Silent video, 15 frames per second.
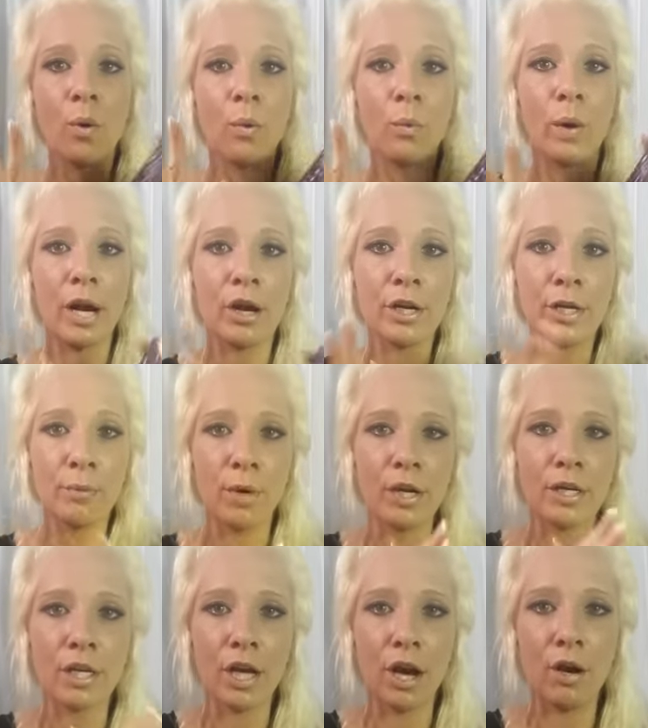where you
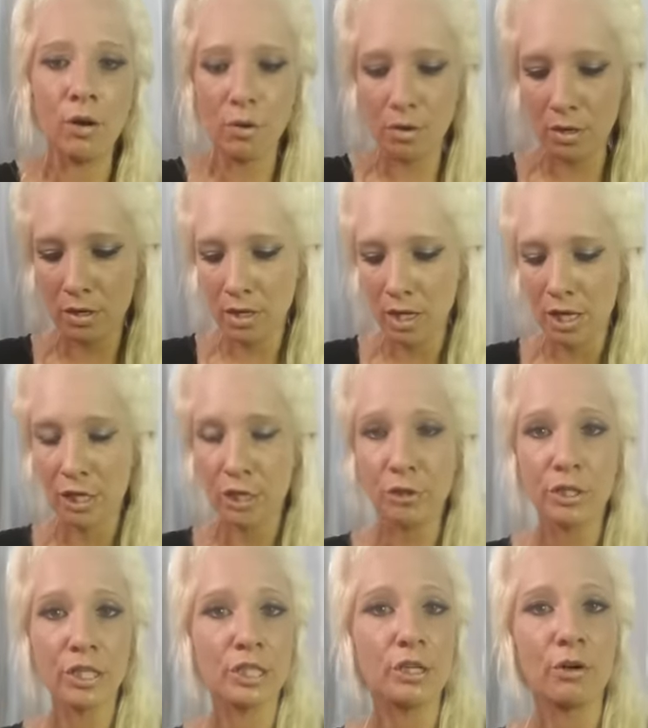want to go. You
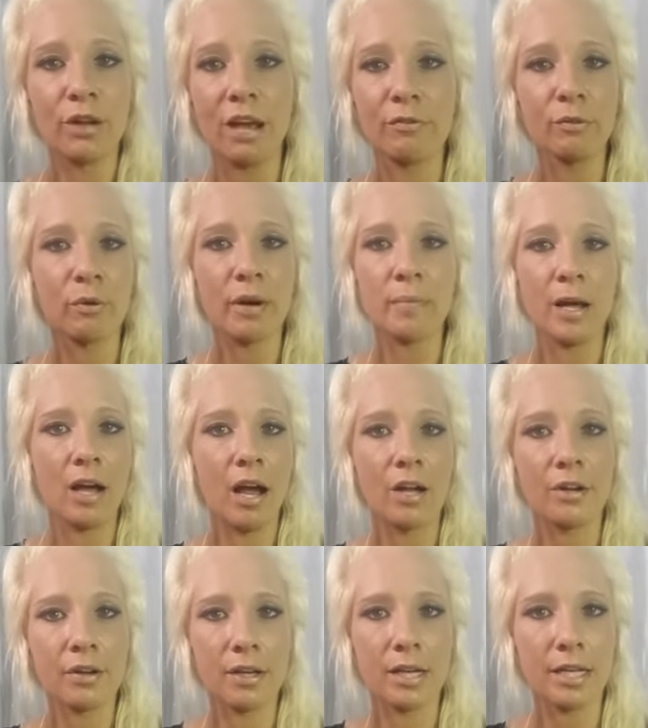just don't have to worry about how
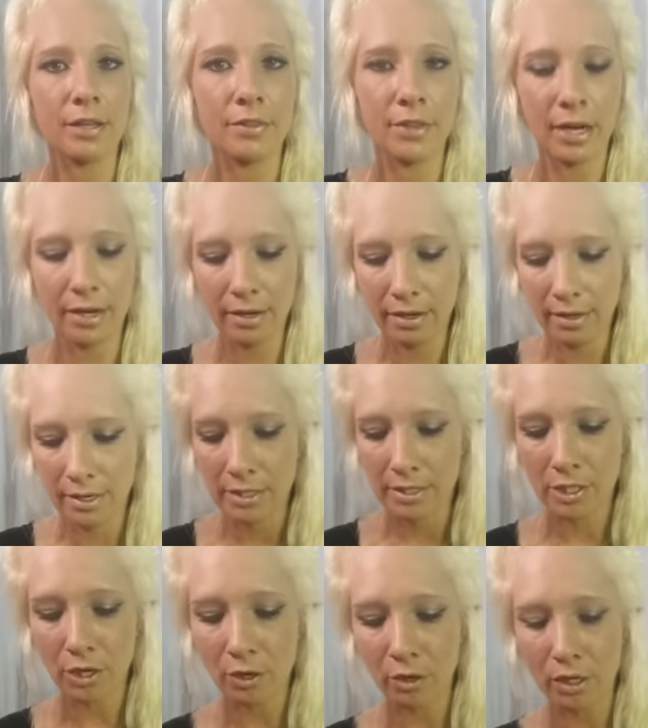you're going to get there.
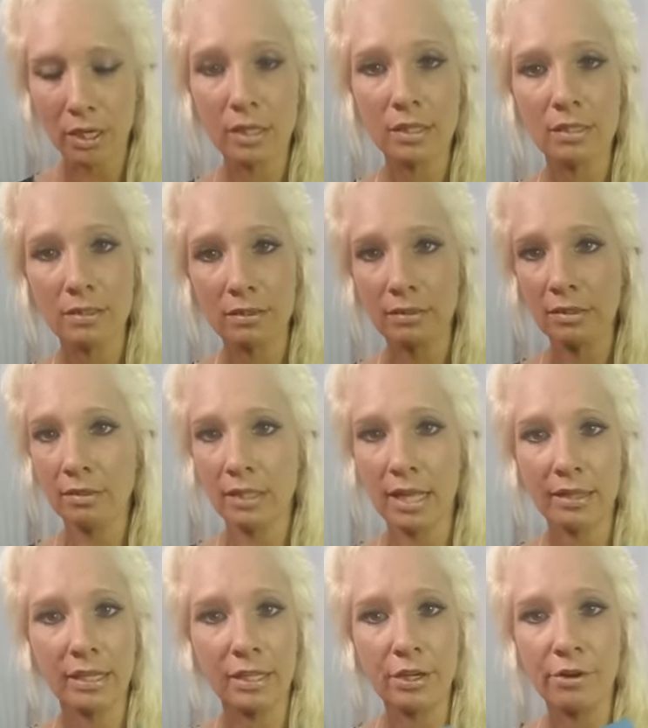So
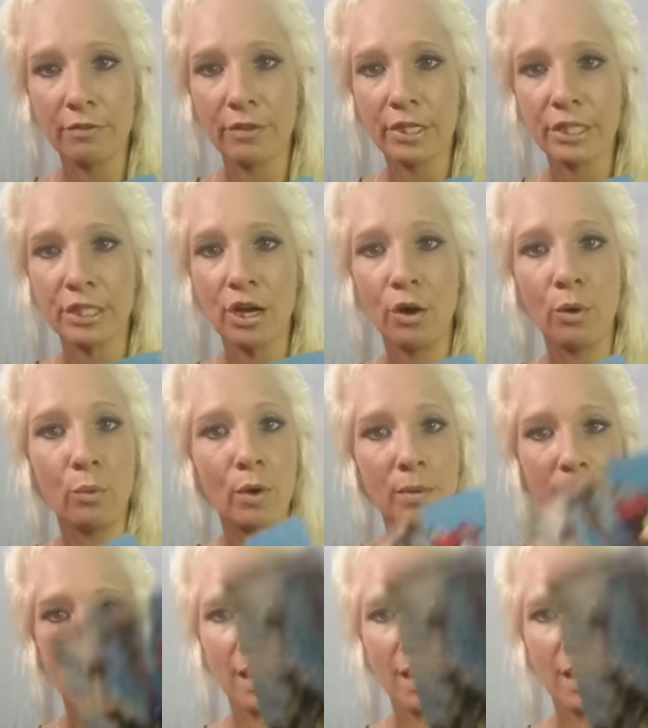let the universe know what